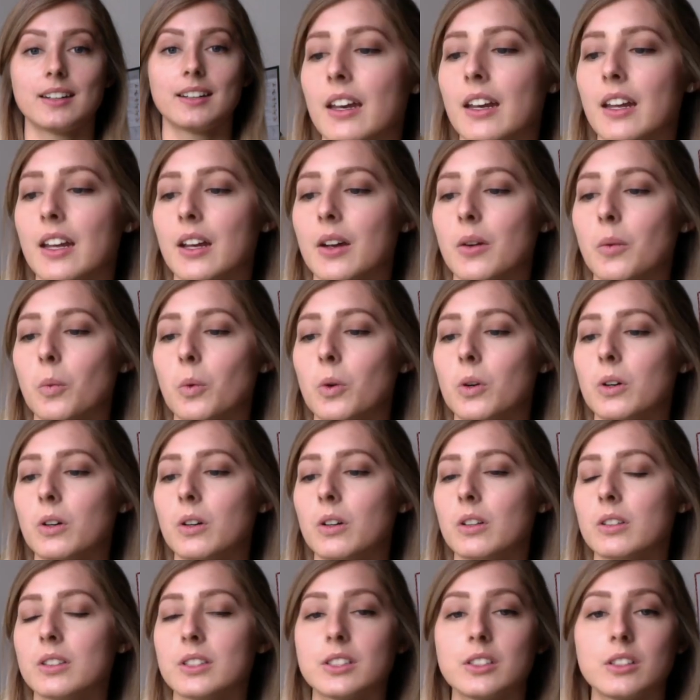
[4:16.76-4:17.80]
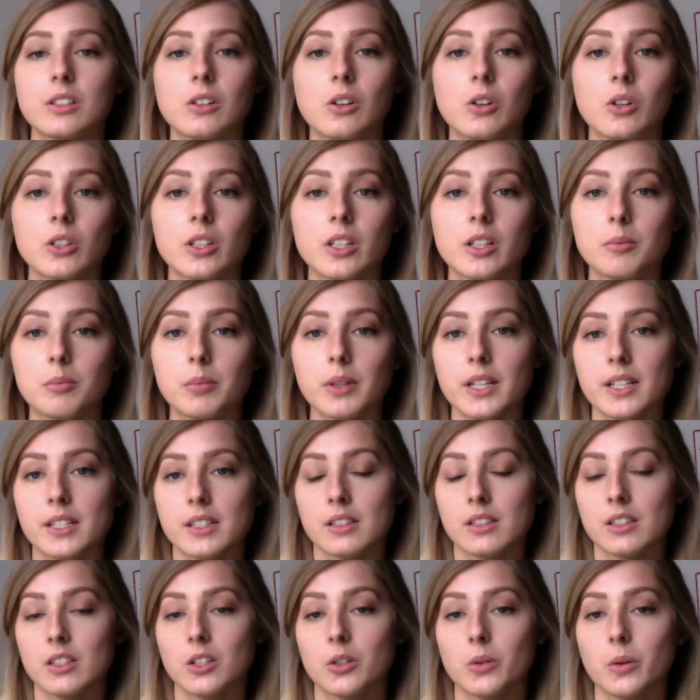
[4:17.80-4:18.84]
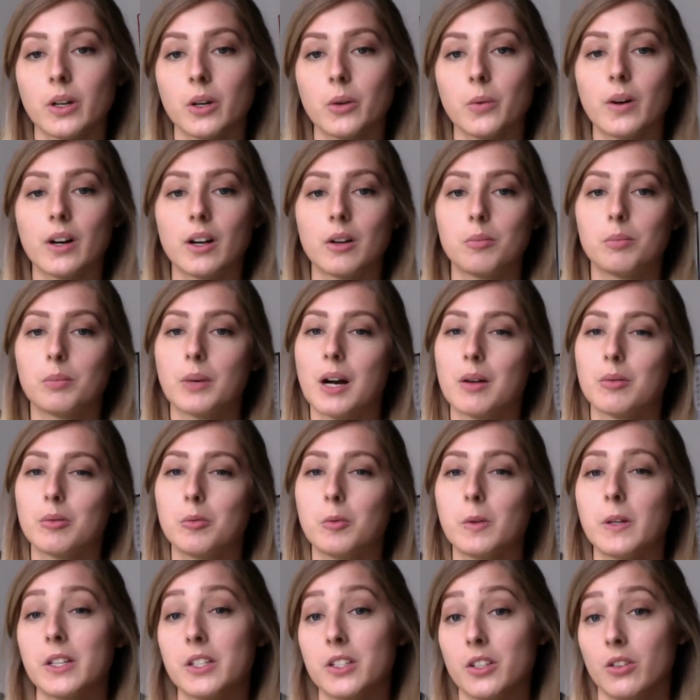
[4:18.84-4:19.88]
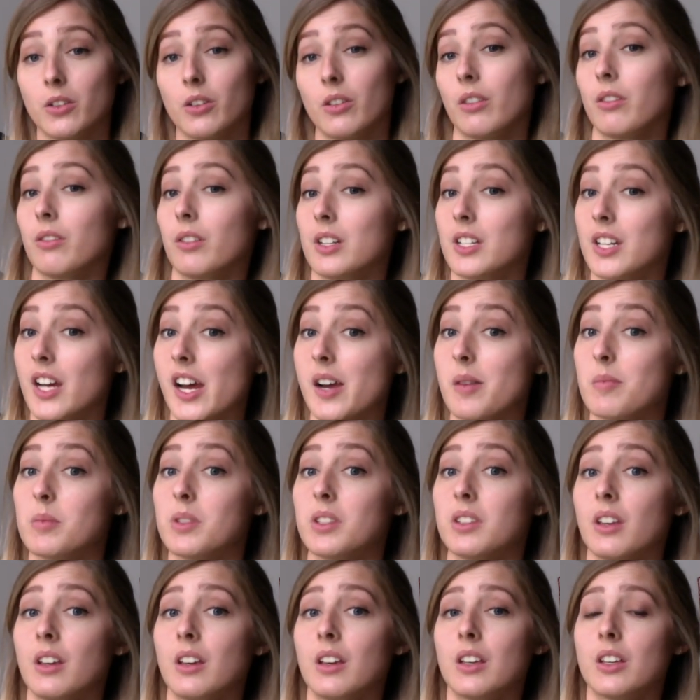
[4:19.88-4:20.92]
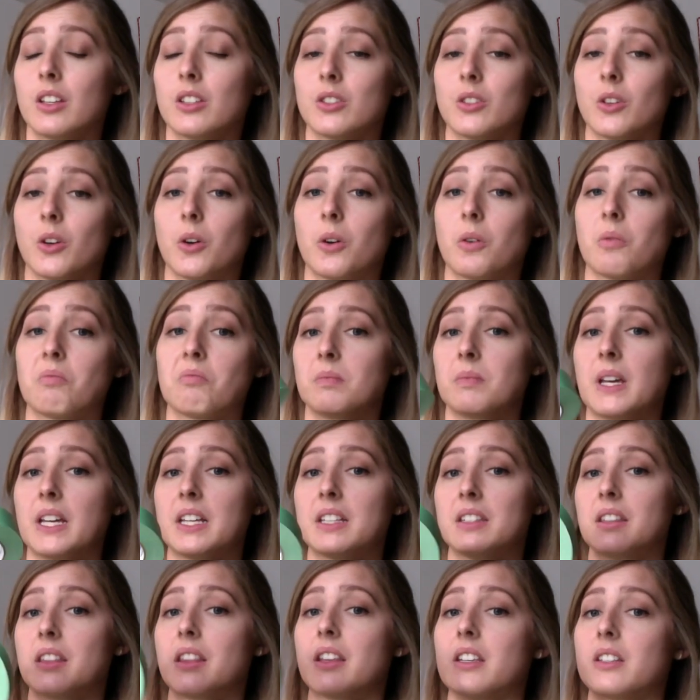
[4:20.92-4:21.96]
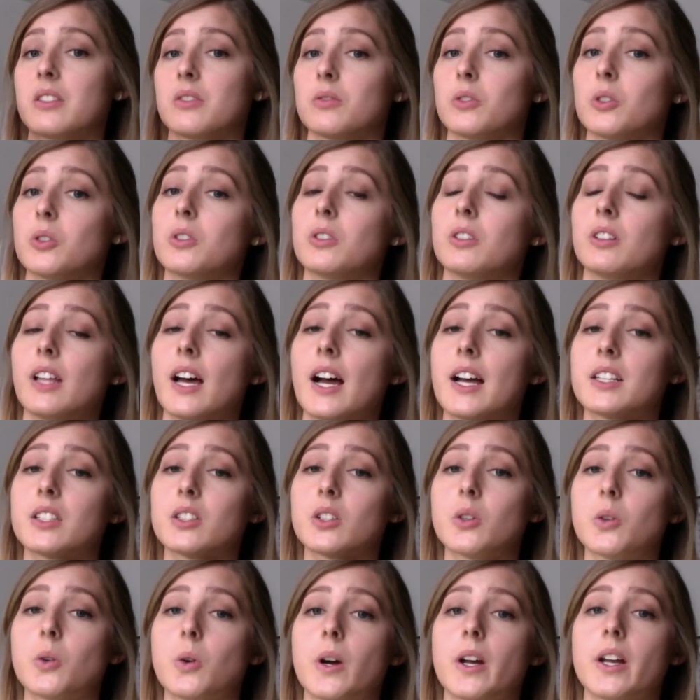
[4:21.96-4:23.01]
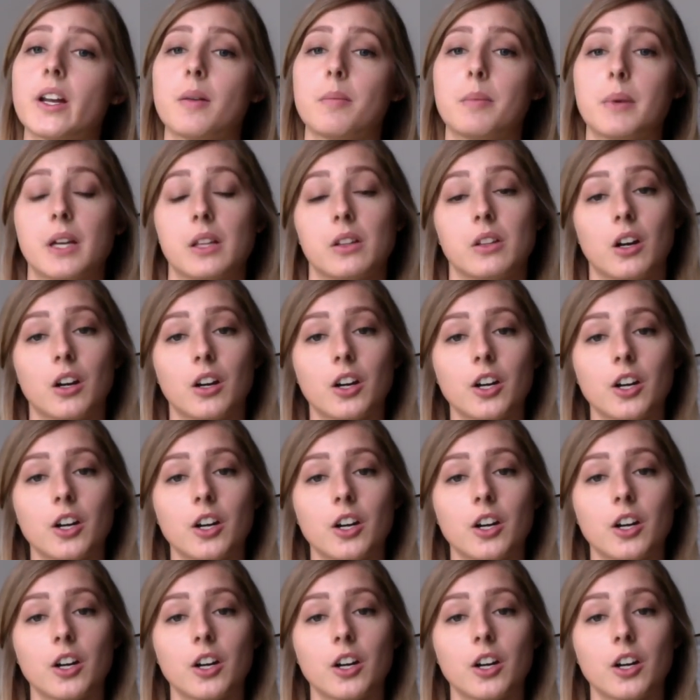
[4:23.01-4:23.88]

It will still hold it in place and still work well probably two or three times. So makes this roll last quite a bit longer.